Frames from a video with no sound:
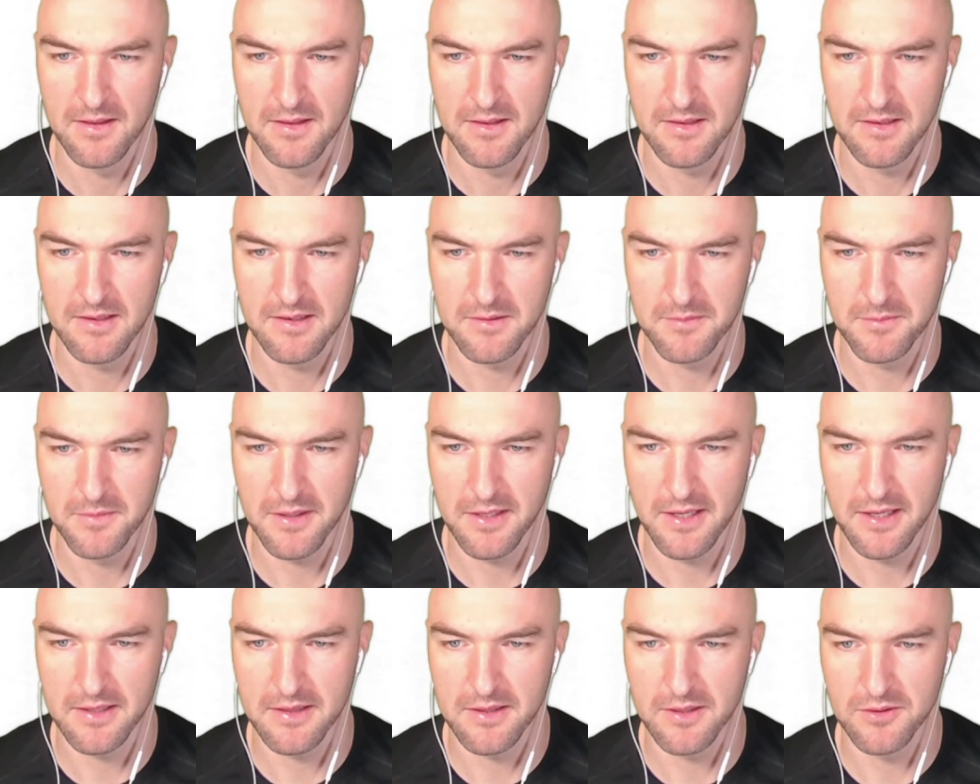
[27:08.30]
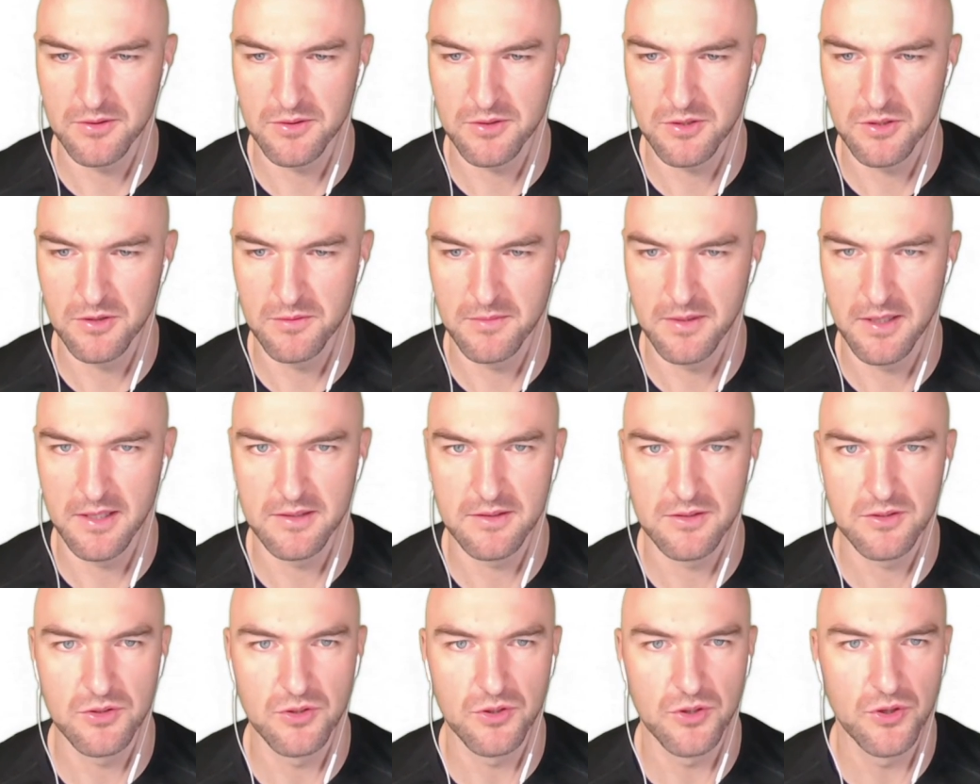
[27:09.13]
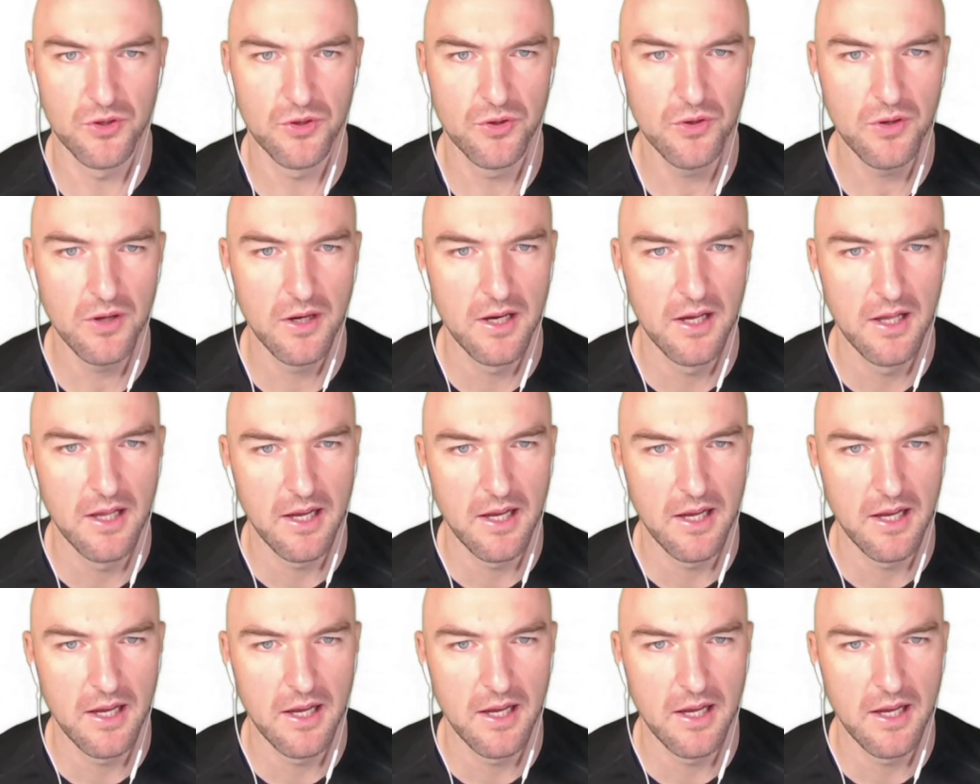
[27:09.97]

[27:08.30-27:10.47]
Let me get those commands to you.